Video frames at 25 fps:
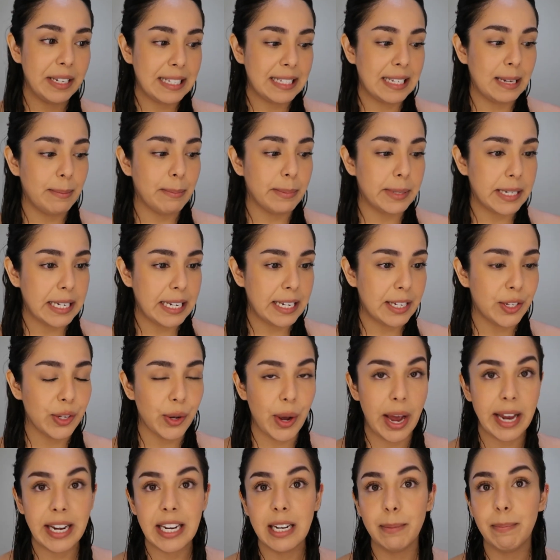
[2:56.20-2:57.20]
it's empty, so
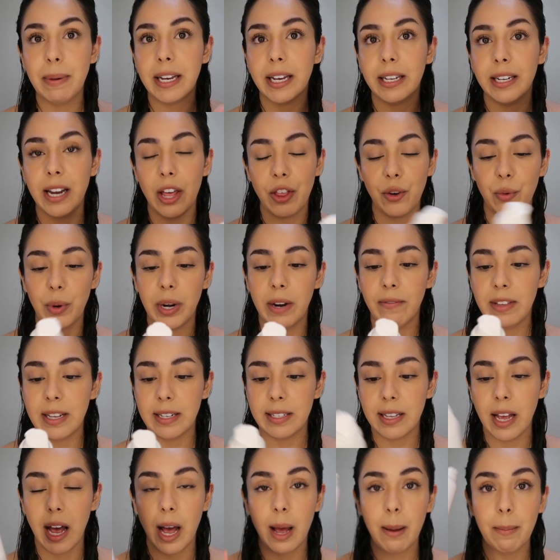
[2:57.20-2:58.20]
I need to pick another one of
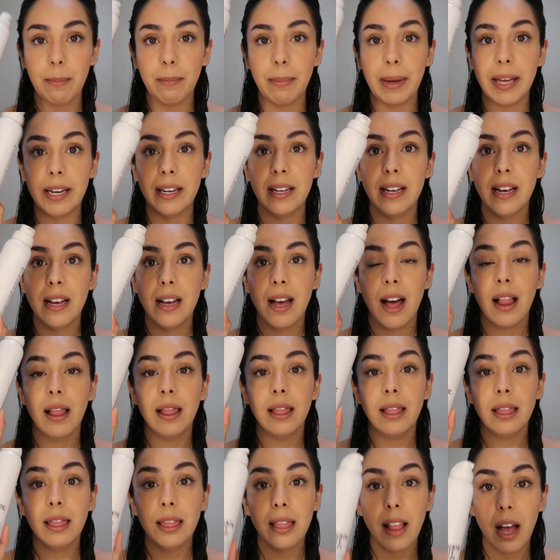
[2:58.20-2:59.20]
these up. But
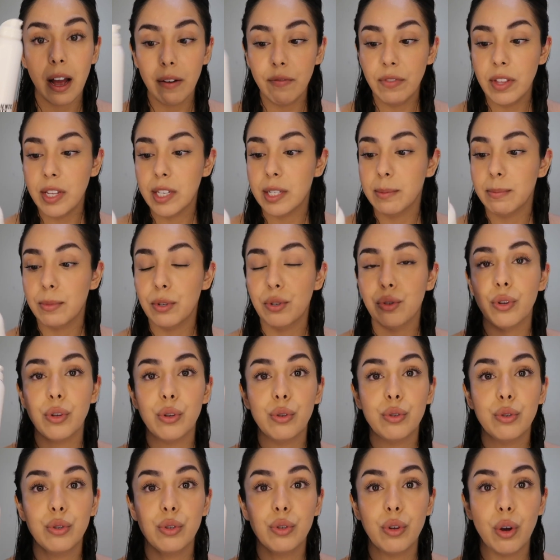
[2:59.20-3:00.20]
love this mousse
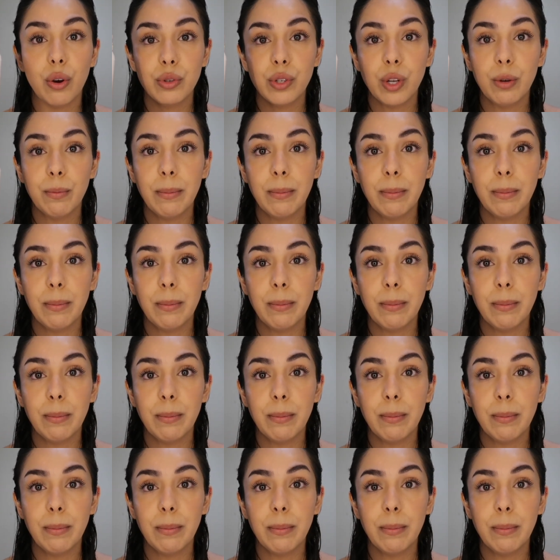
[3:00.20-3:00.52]
so